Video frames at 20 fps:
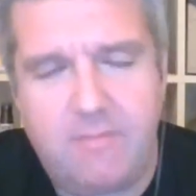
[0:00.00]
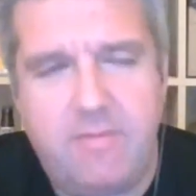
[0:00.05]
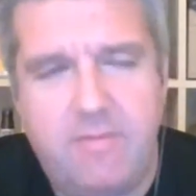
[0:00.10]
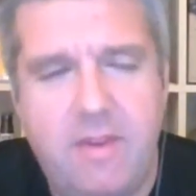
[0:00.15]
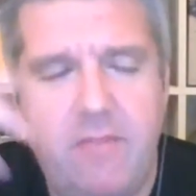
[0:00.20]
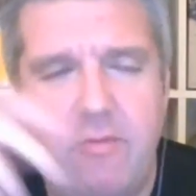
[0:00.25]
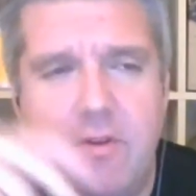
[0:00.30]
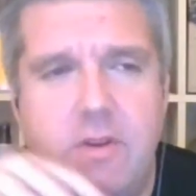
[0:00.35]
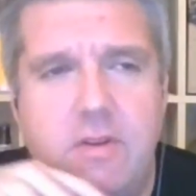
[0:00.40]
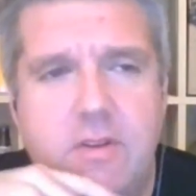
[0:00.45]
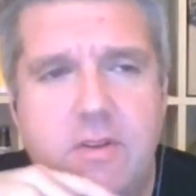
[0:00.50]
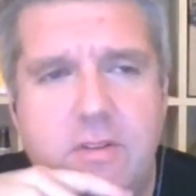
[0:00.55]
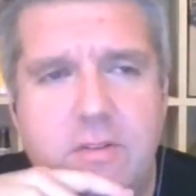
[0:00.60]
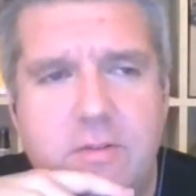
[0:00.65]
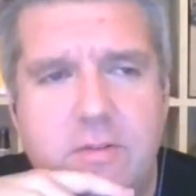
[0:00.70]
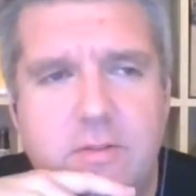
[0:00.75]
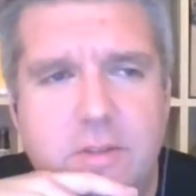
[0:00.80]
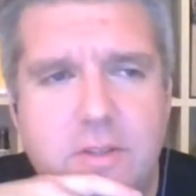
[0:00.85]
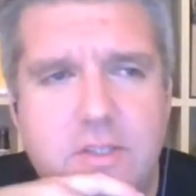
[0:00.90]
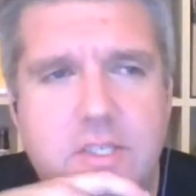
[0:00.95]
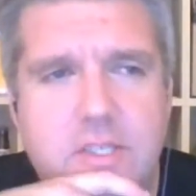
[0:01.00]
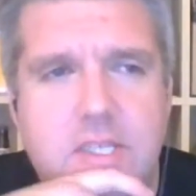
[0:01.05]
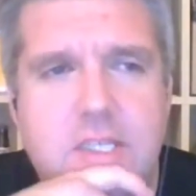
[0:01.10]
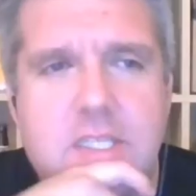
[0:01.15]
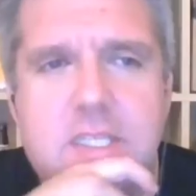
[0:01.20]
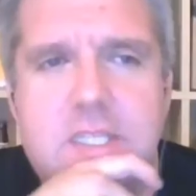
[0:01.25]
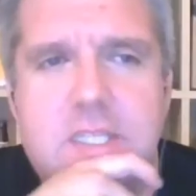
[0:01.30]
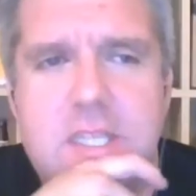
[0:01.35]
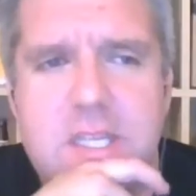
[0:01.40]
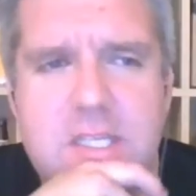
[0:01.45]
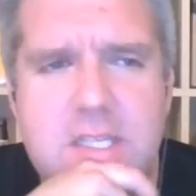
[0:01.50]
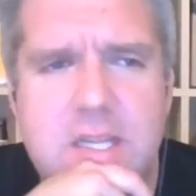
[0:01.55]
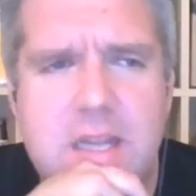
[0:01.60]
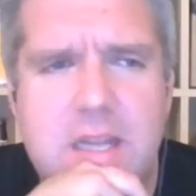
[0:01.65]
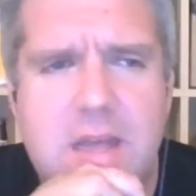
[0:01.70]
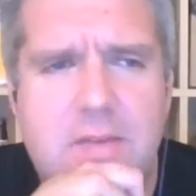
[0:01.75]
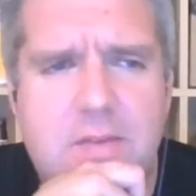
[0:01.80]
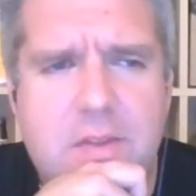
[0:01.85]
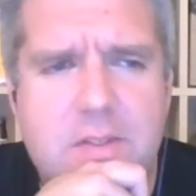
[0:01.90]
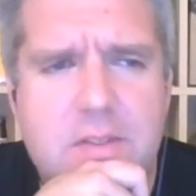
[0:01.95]
Different Consistencies and
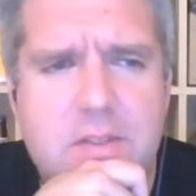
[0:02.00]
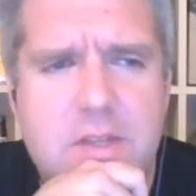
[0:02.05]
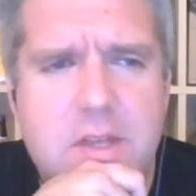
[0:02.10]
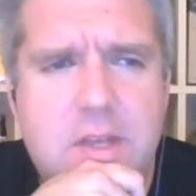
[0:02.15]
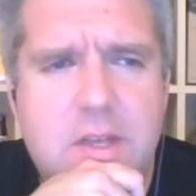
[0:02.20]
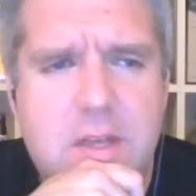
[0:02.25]
levels.